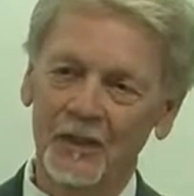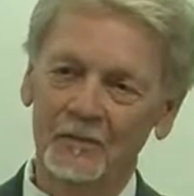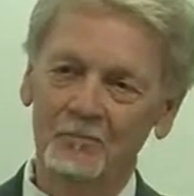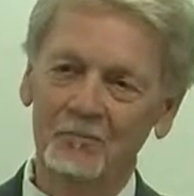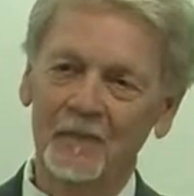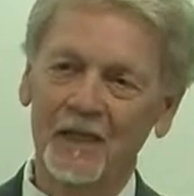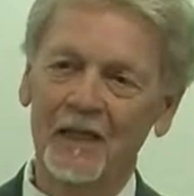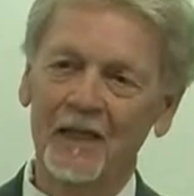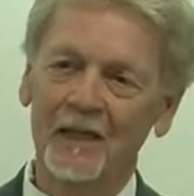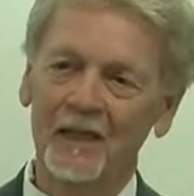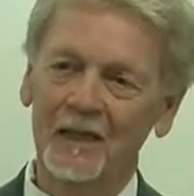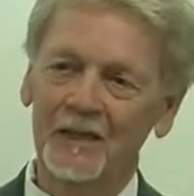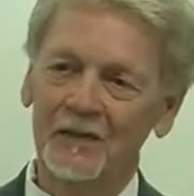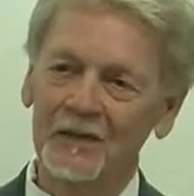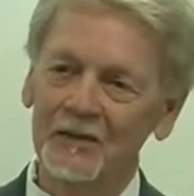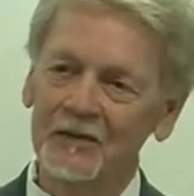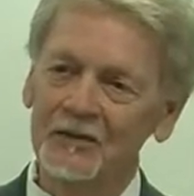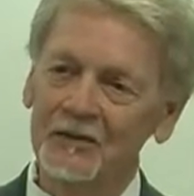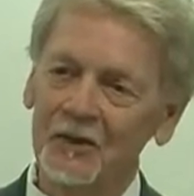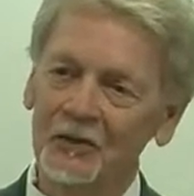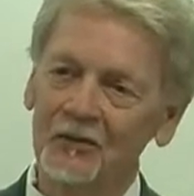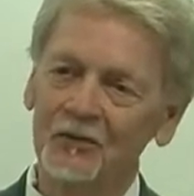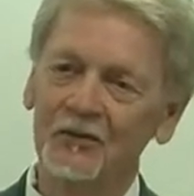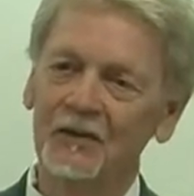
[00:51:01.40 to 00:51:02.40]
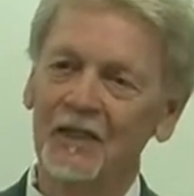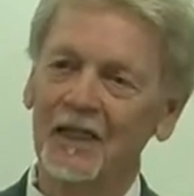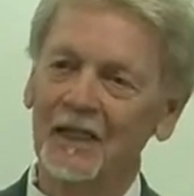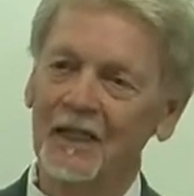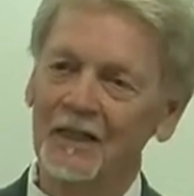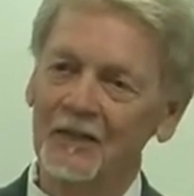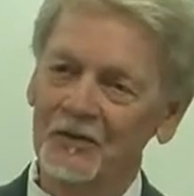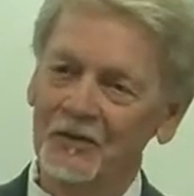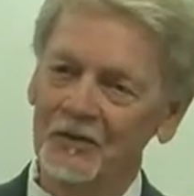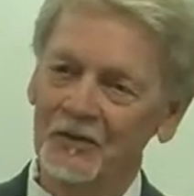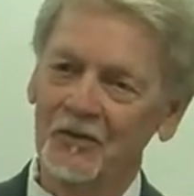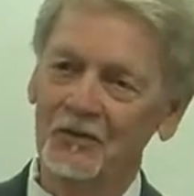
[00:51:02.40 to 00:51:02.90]
you get married until
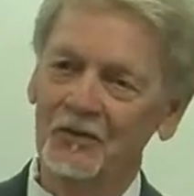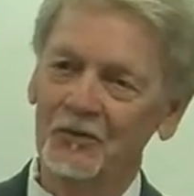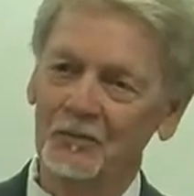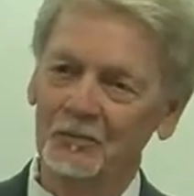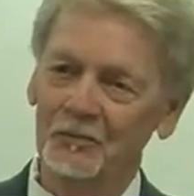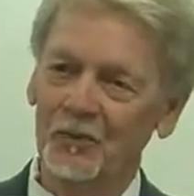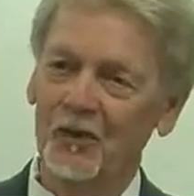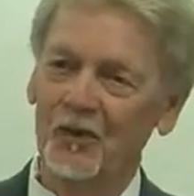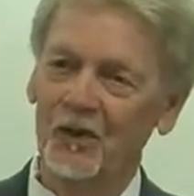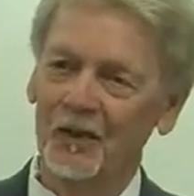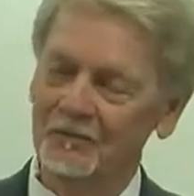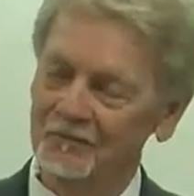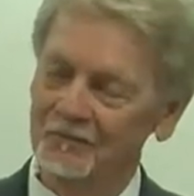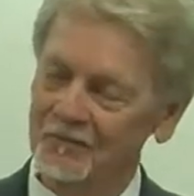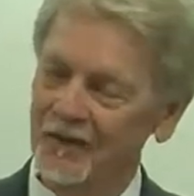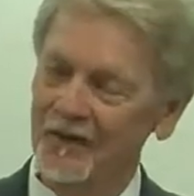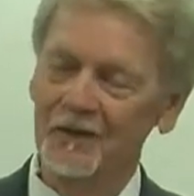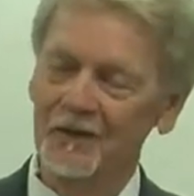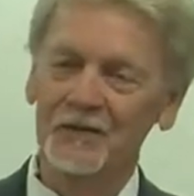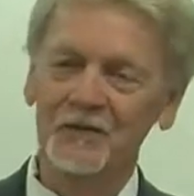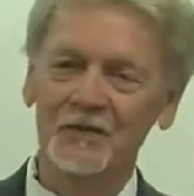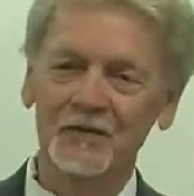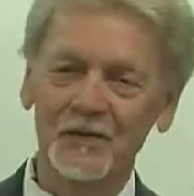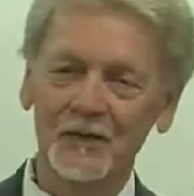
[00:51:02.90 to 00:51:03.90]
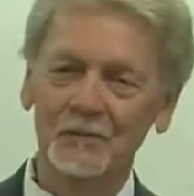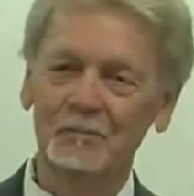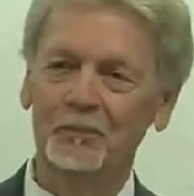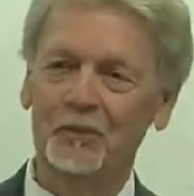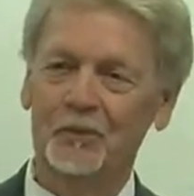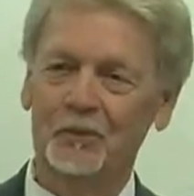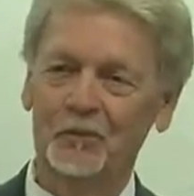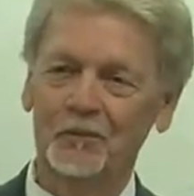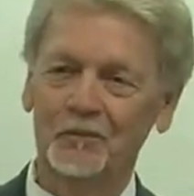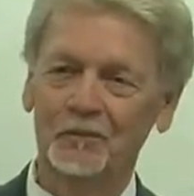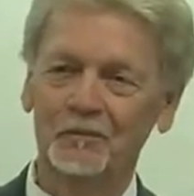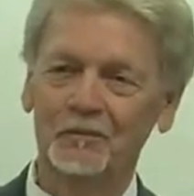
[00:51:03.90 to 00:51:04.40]
death do you part. Very
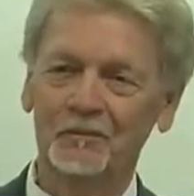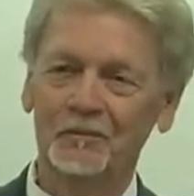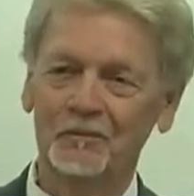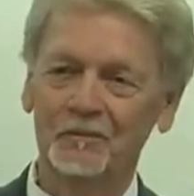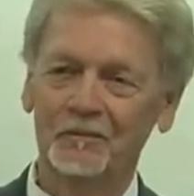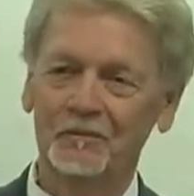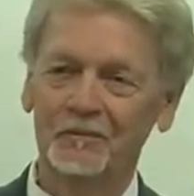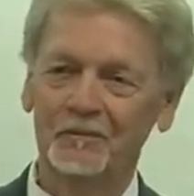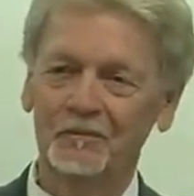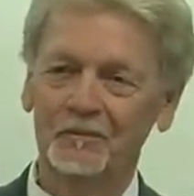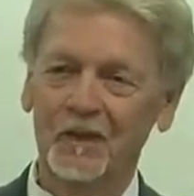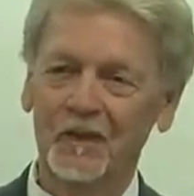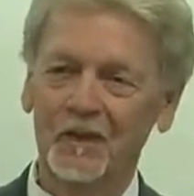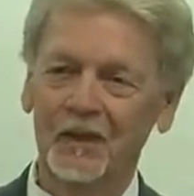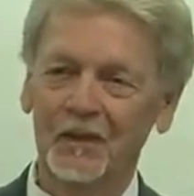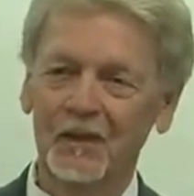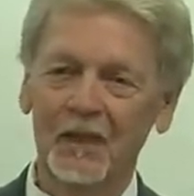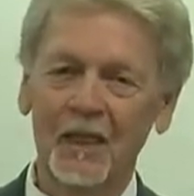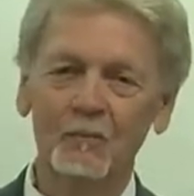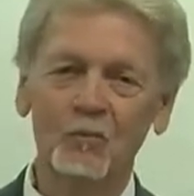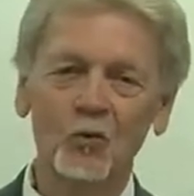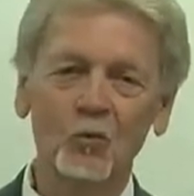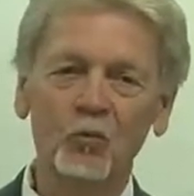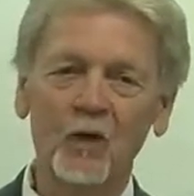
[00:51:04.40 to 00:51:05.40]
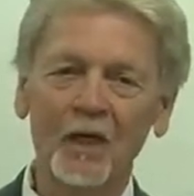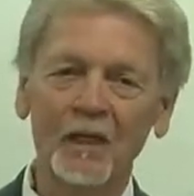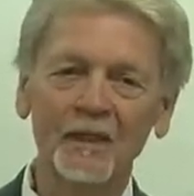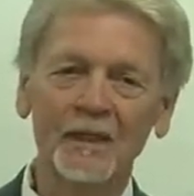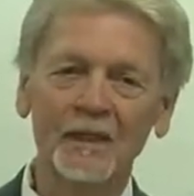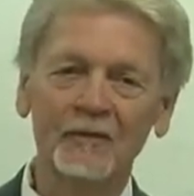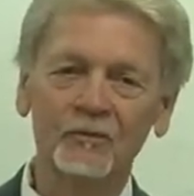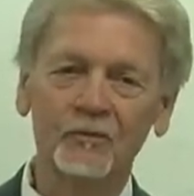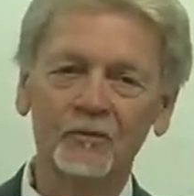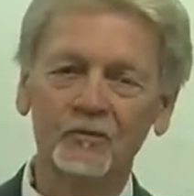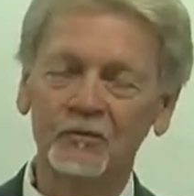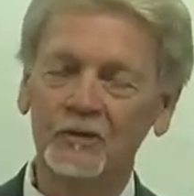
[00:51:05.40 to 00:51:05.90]
simple. Yeah, but what
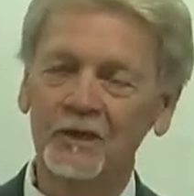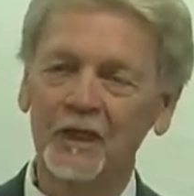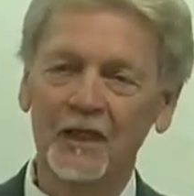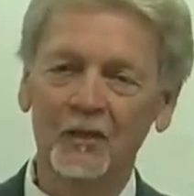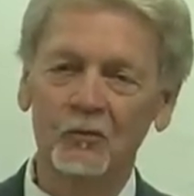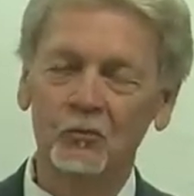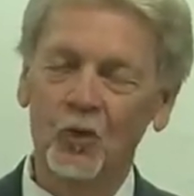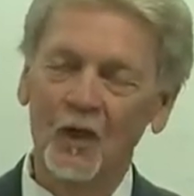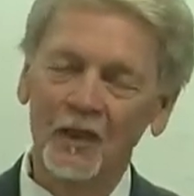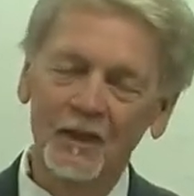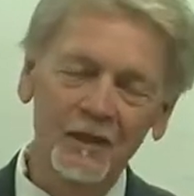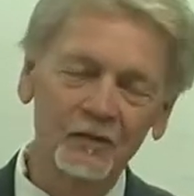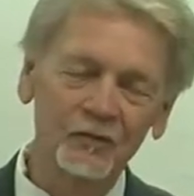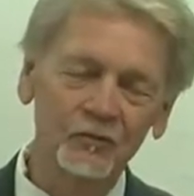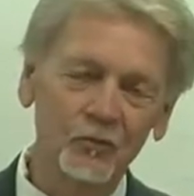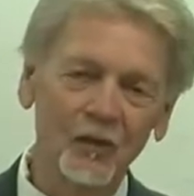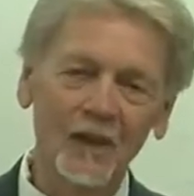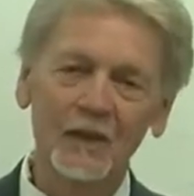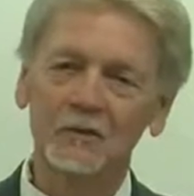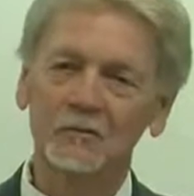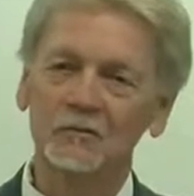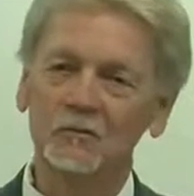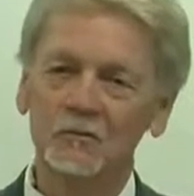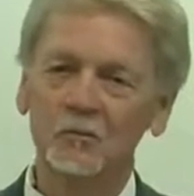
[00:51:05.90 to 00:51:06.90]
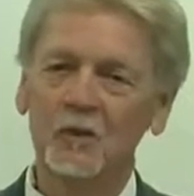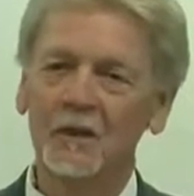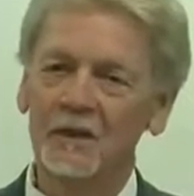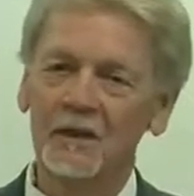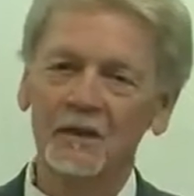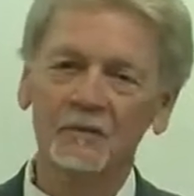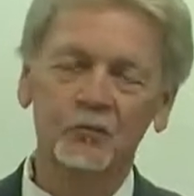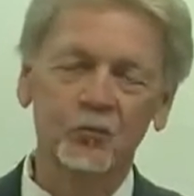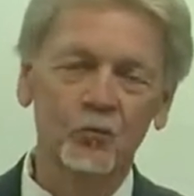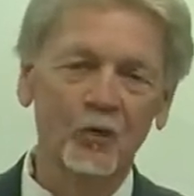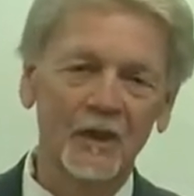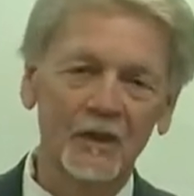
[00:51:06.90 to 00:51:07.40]
if? Yeah, what if? What? What
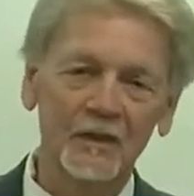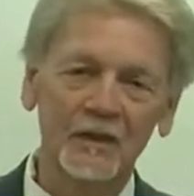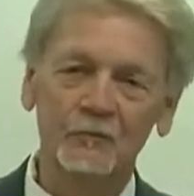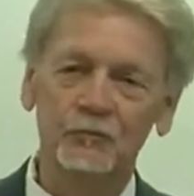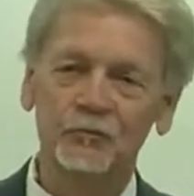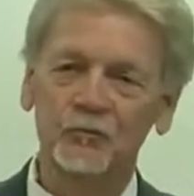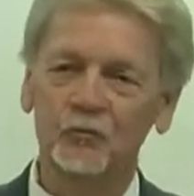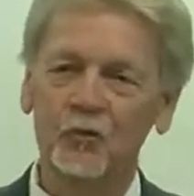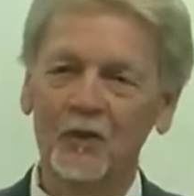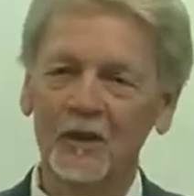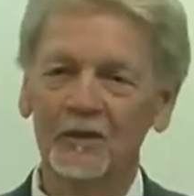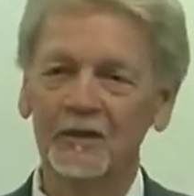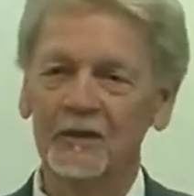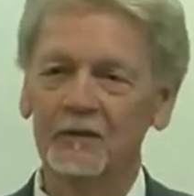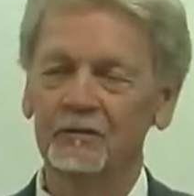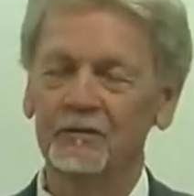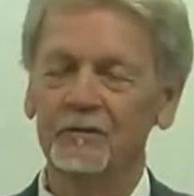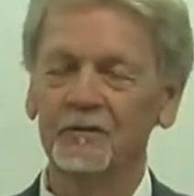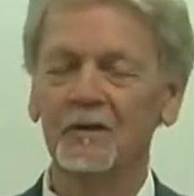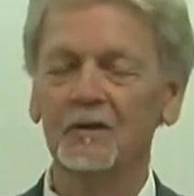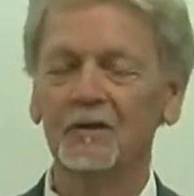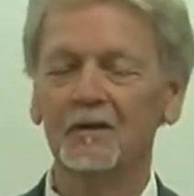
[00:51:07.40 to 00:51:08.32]
if? What if? What if?